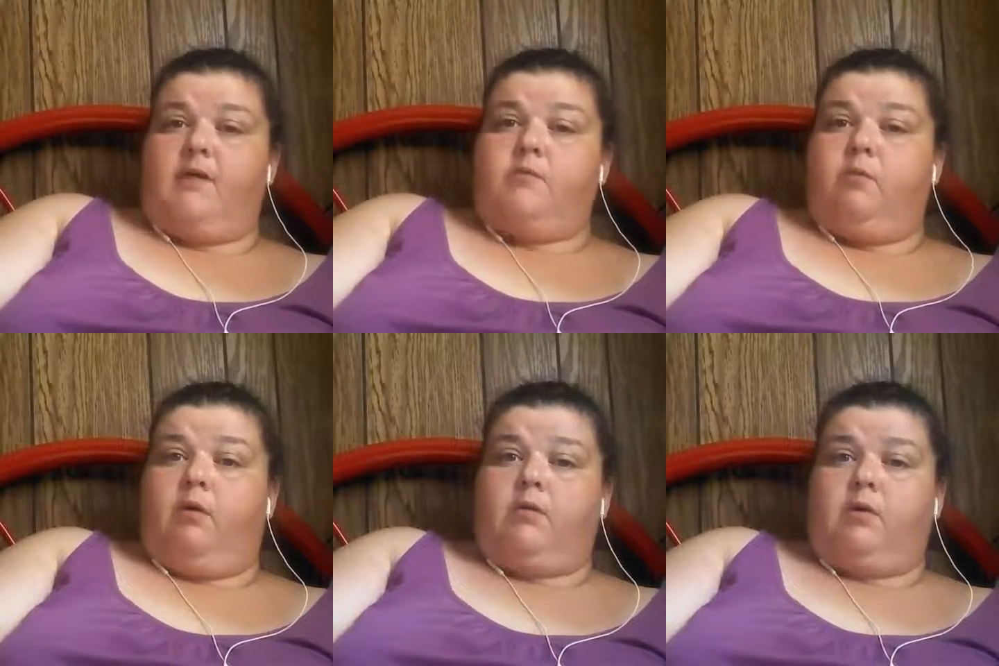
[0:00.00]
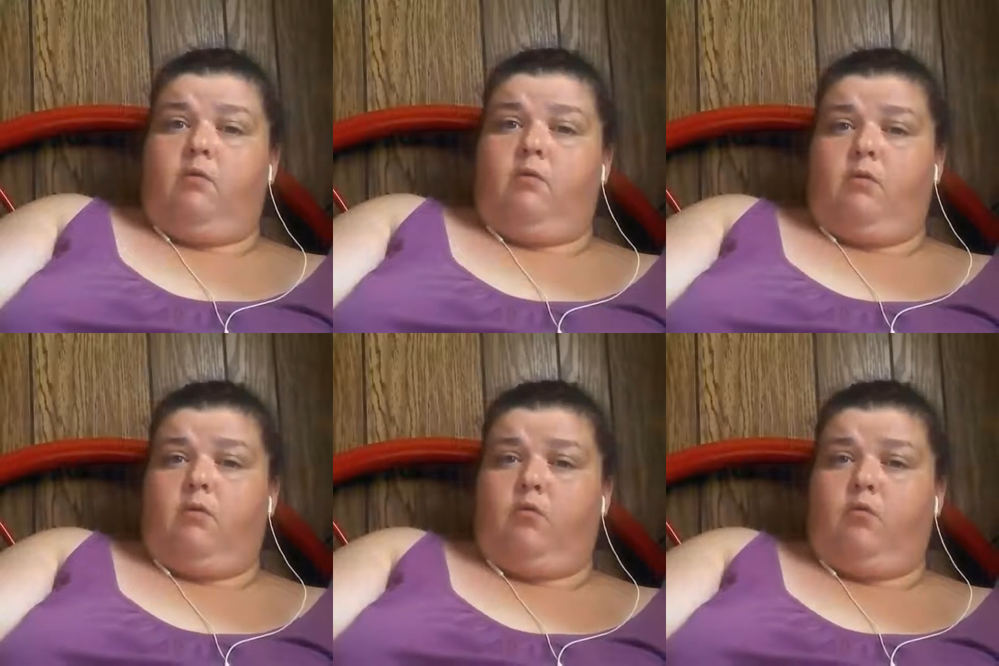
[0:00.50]
as well as a
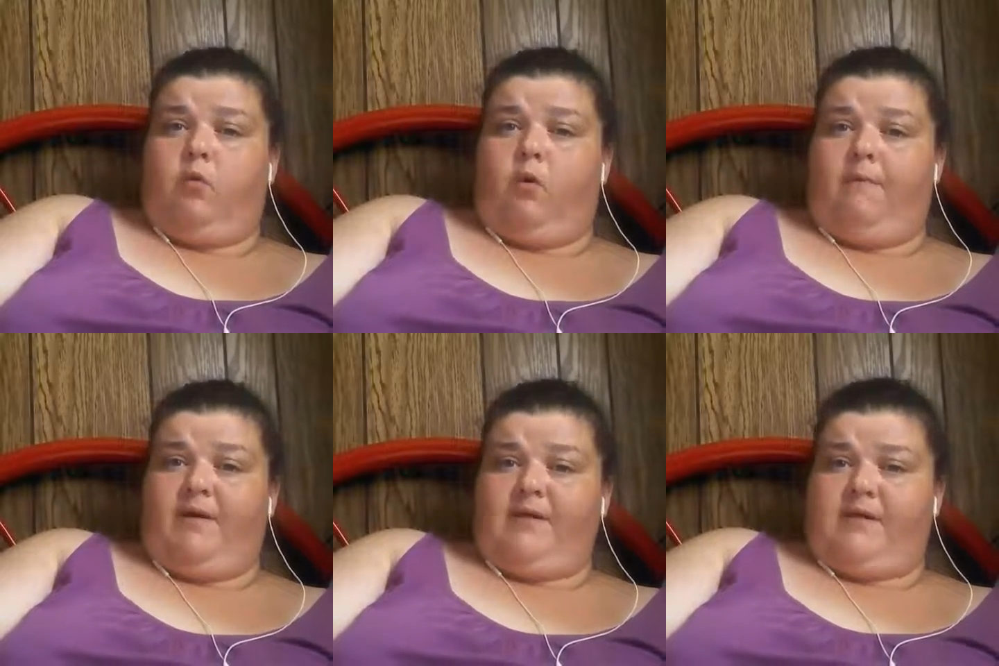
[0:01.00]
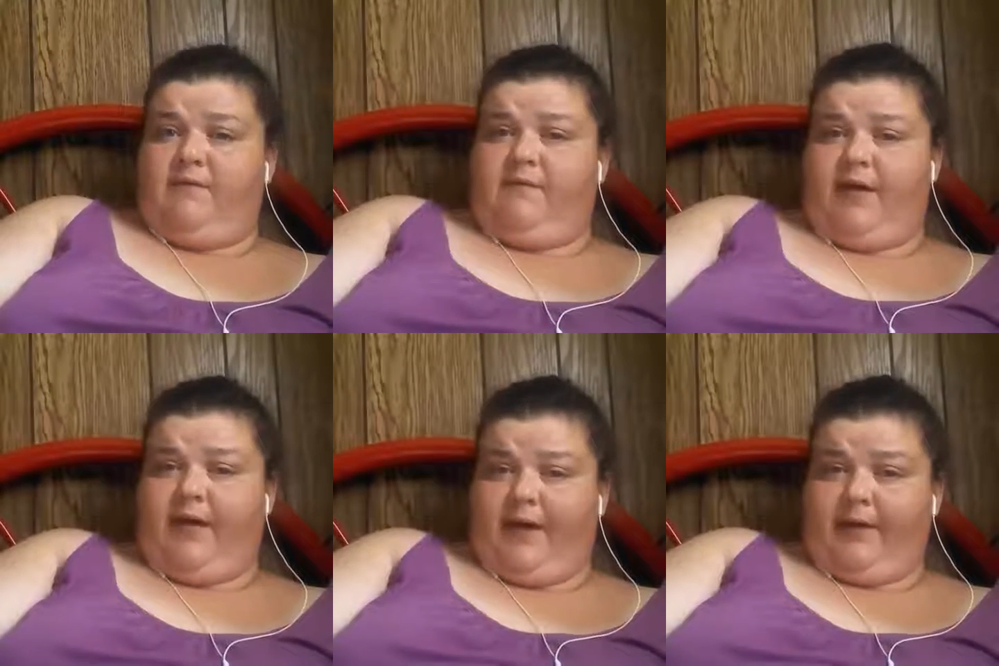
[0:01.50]
cool quote by
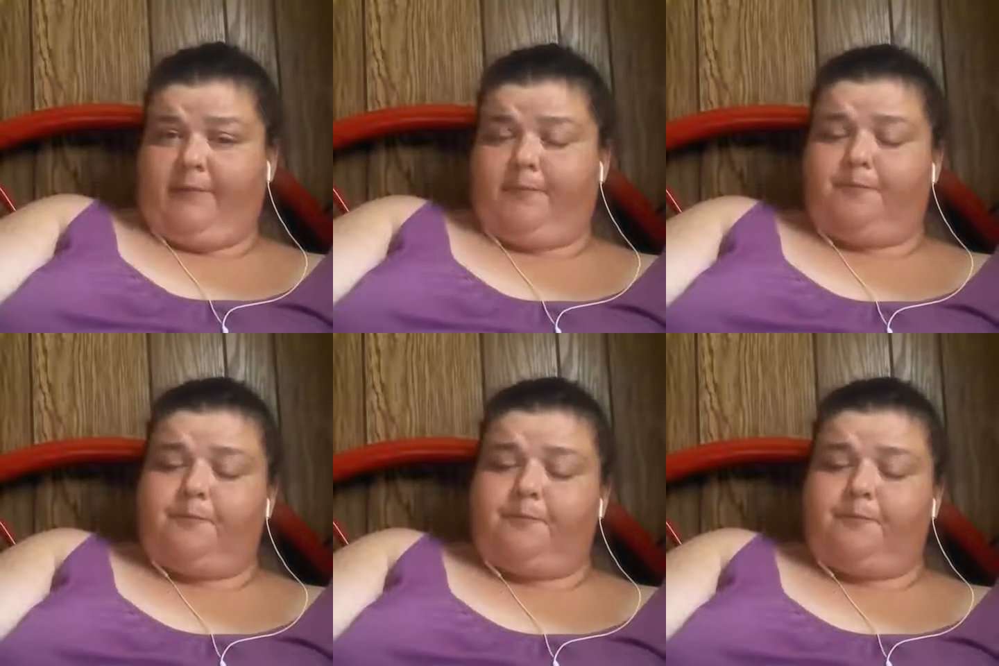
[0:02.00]
Stephen King.